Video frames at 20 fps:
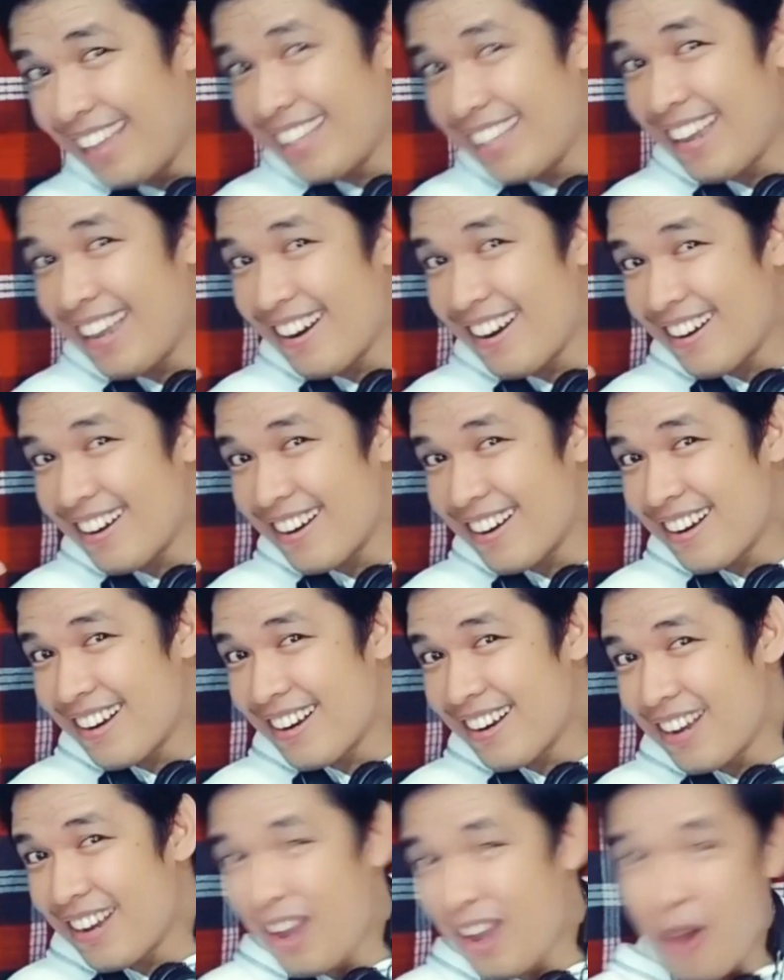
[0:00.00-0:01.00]
Hi
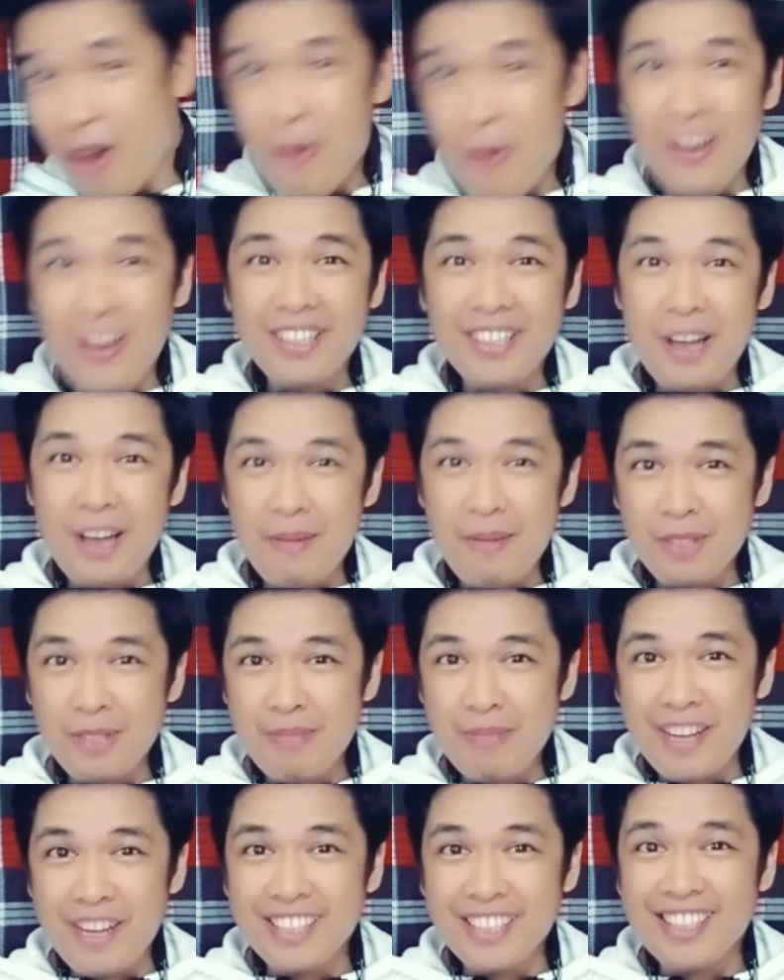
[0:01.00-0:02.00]
there! Welcome
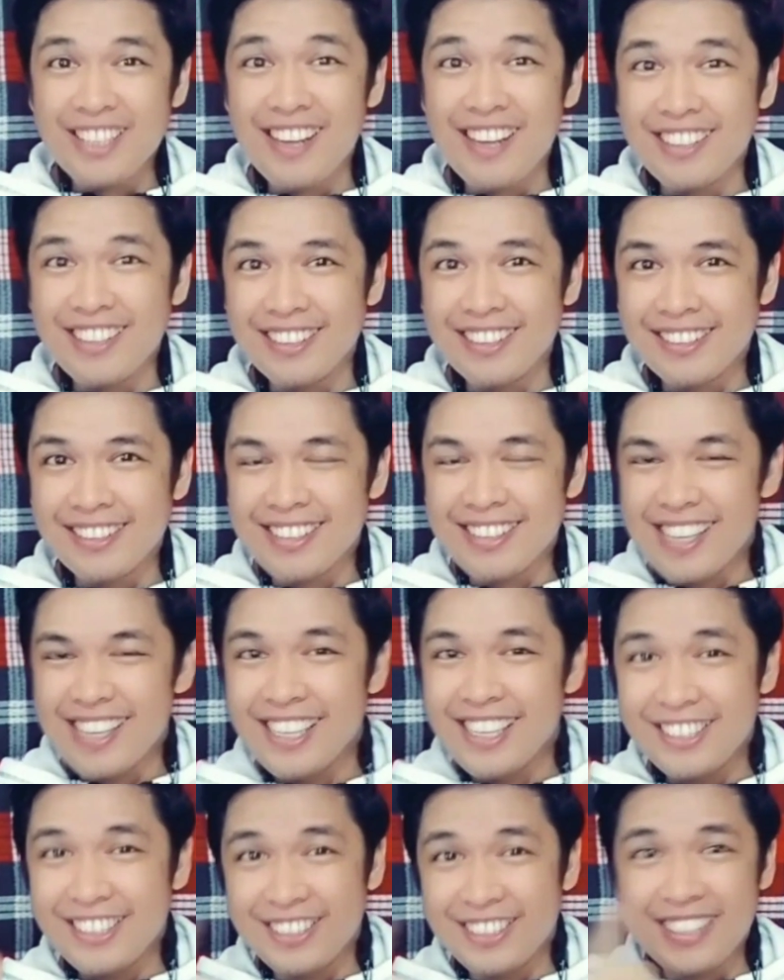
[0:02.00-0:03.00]
to my channel!
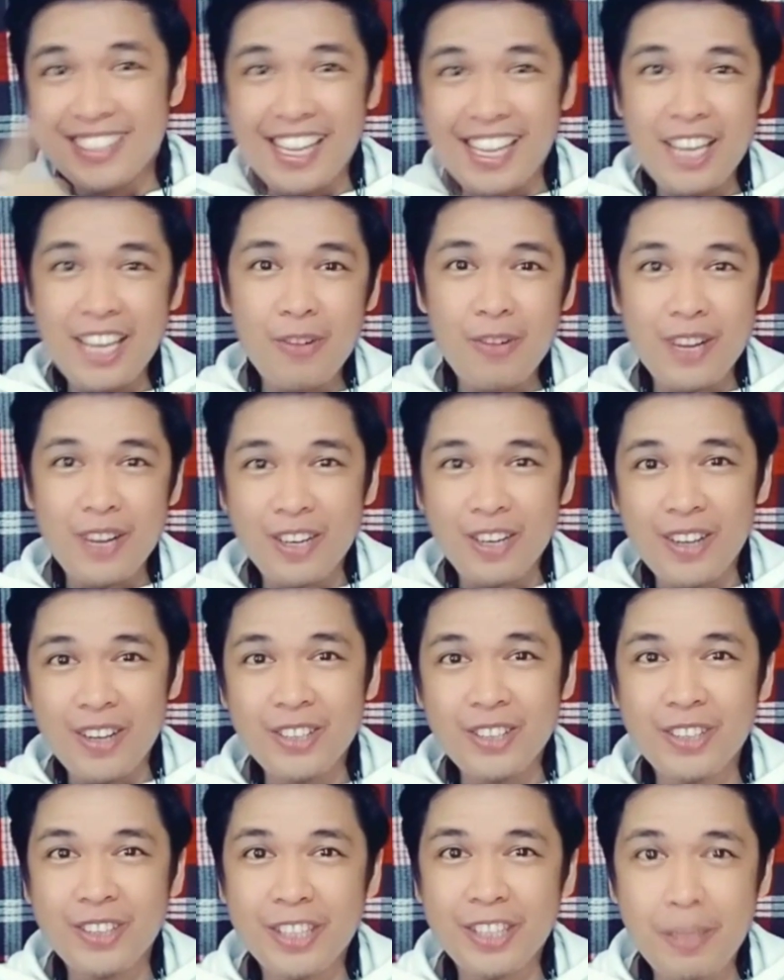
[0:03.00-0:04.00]
Today I will be
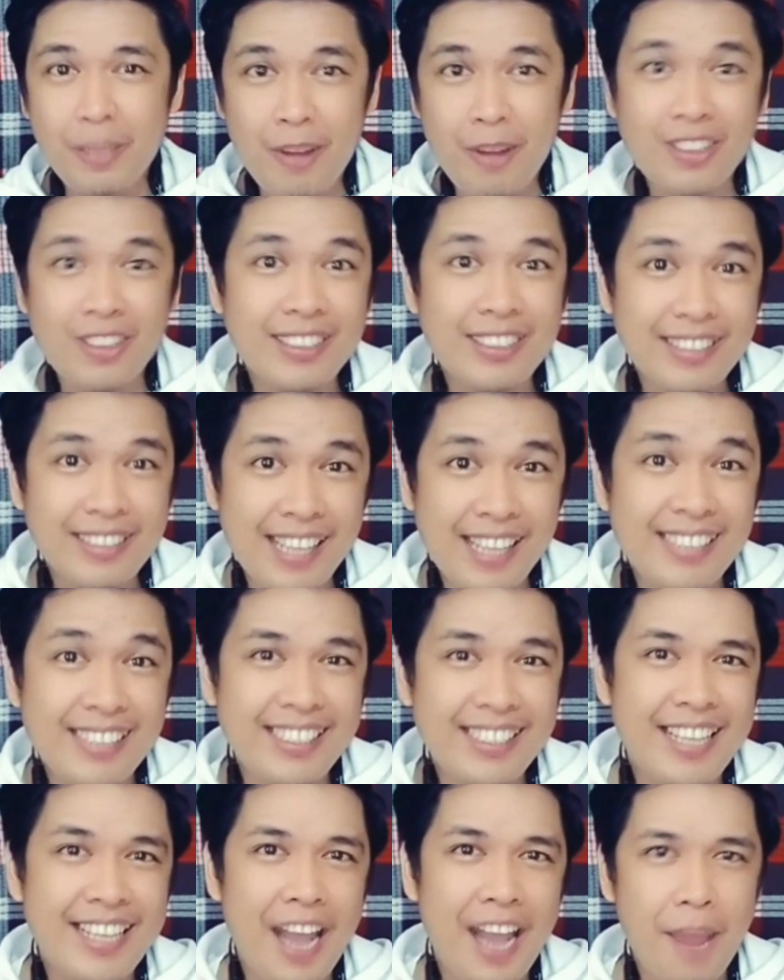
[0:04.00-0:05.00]
teaching you about
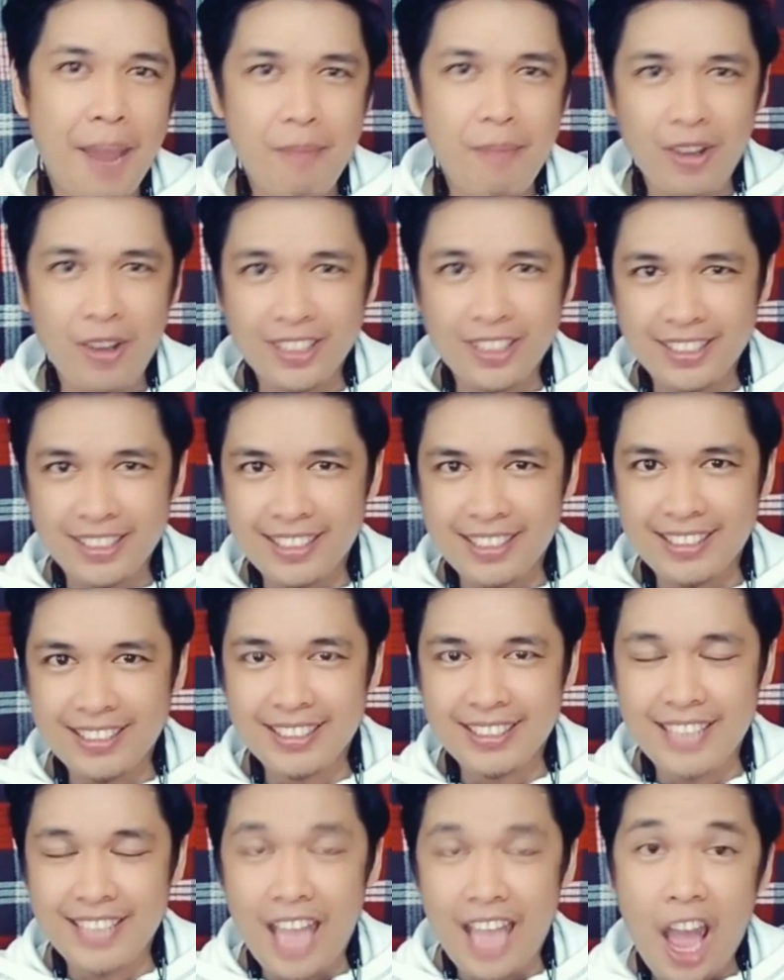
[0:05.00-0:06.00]
testing hypothesis,
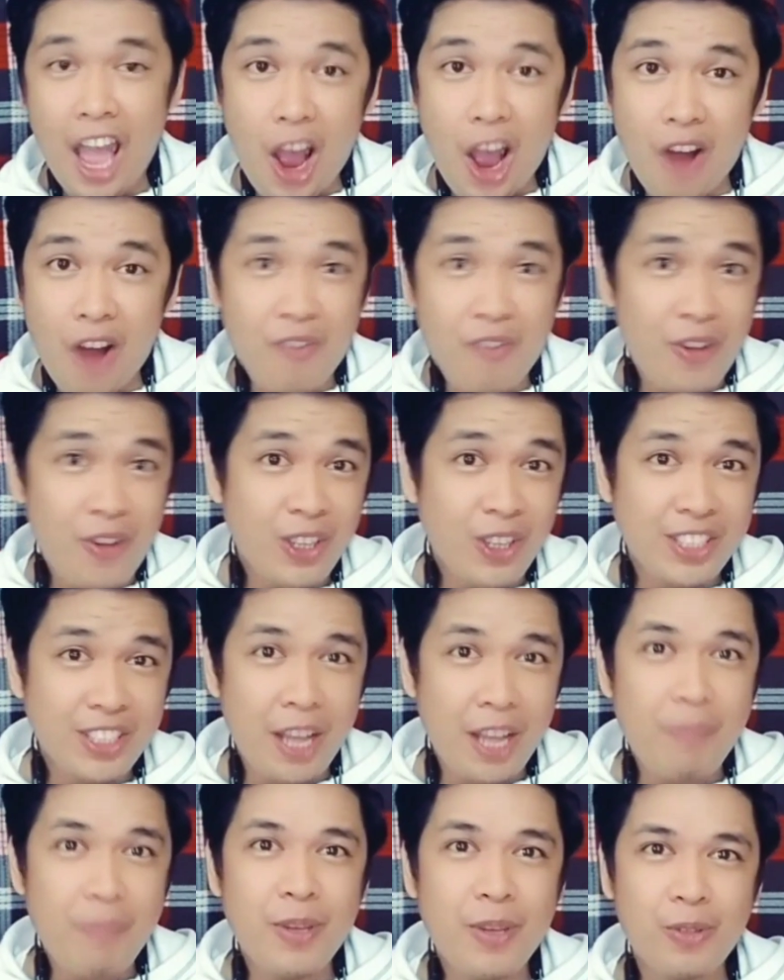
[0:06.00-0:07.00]
and our first
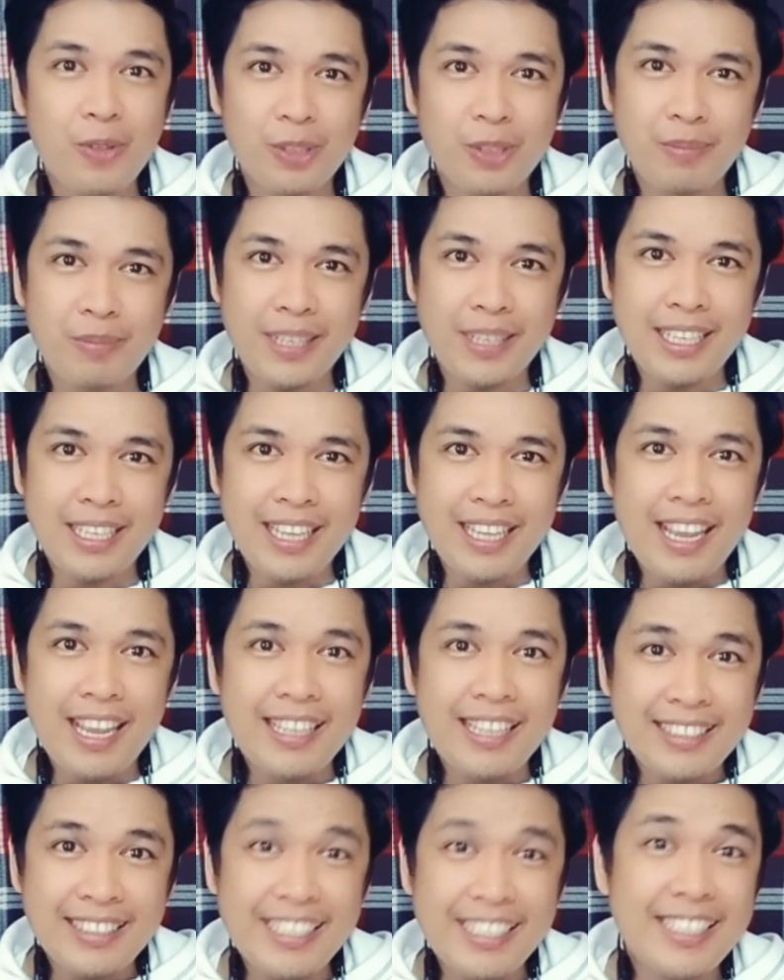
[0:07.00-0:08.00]
topic will be
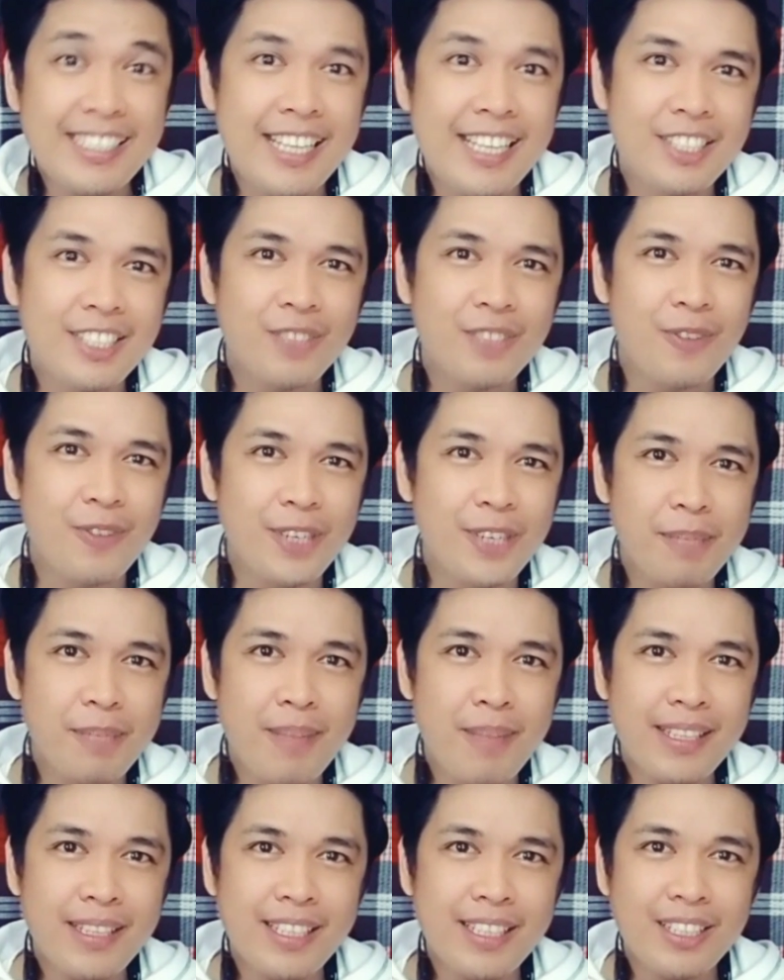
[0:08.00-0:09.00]
t-test for
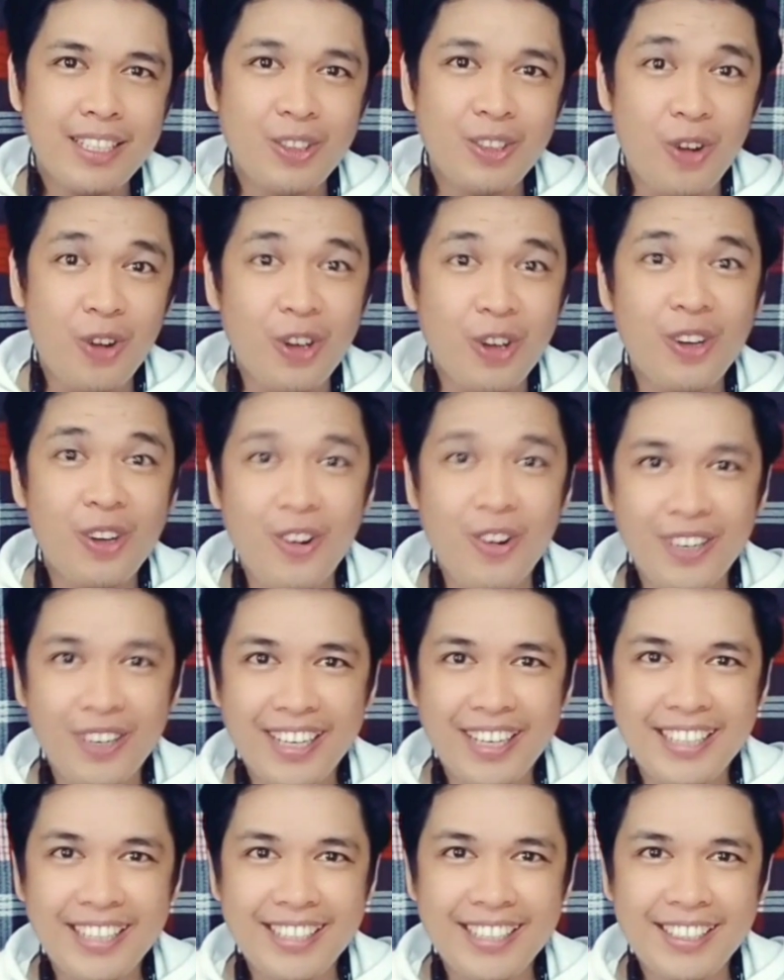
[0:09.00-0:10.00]
dependent samples or
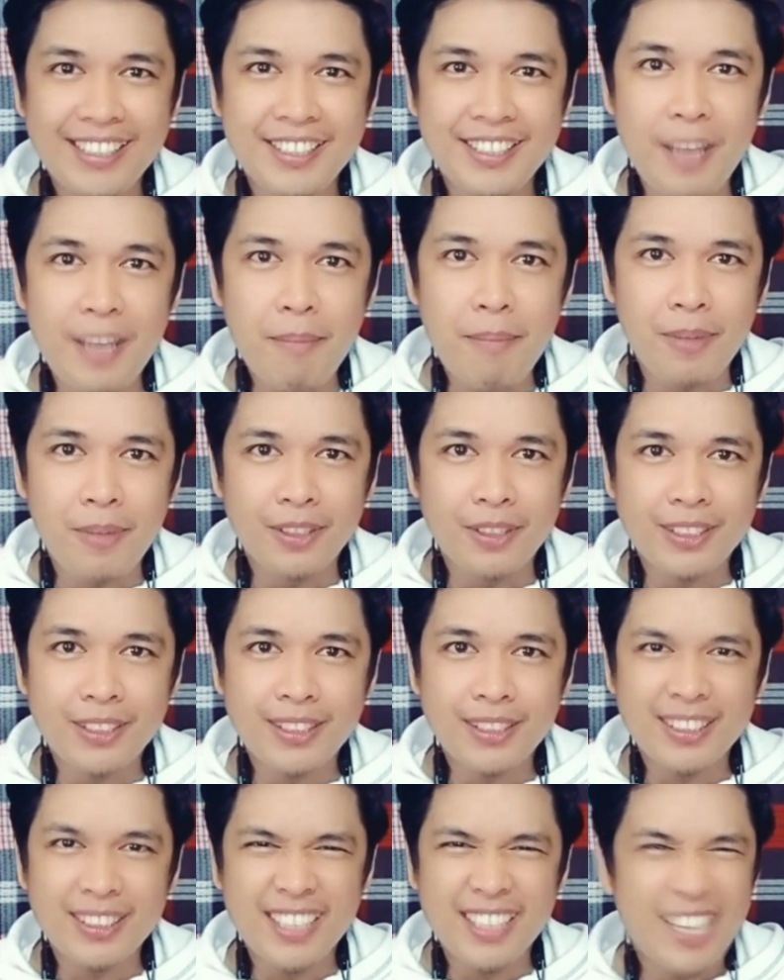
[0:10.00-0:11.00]
correlated samples.
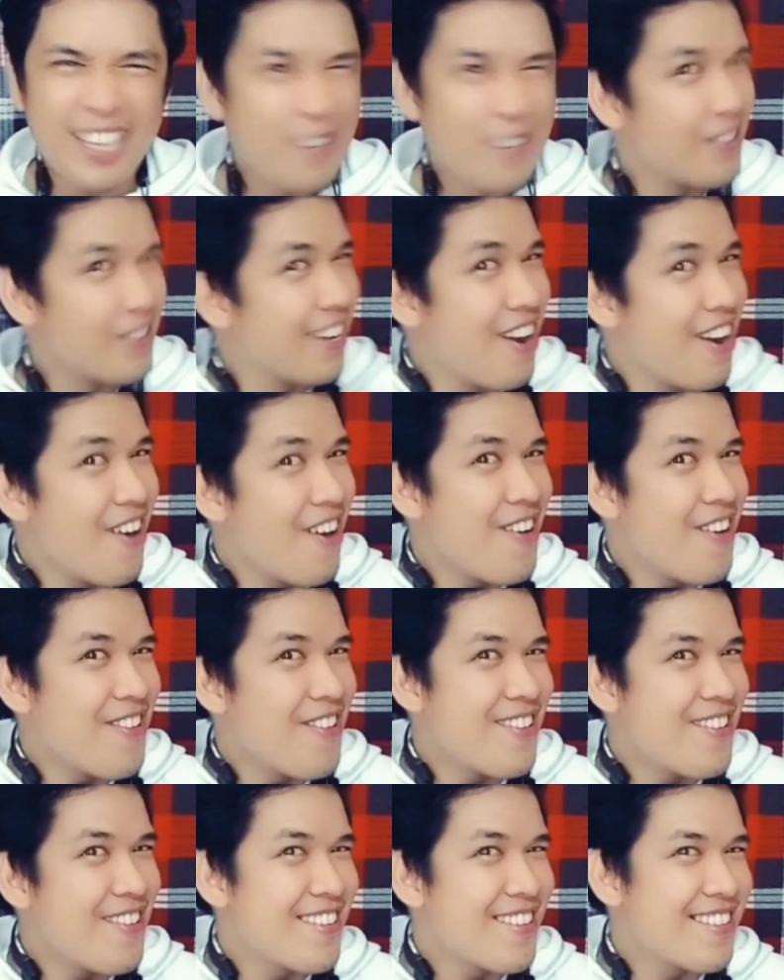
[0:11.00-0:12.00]
Here we go!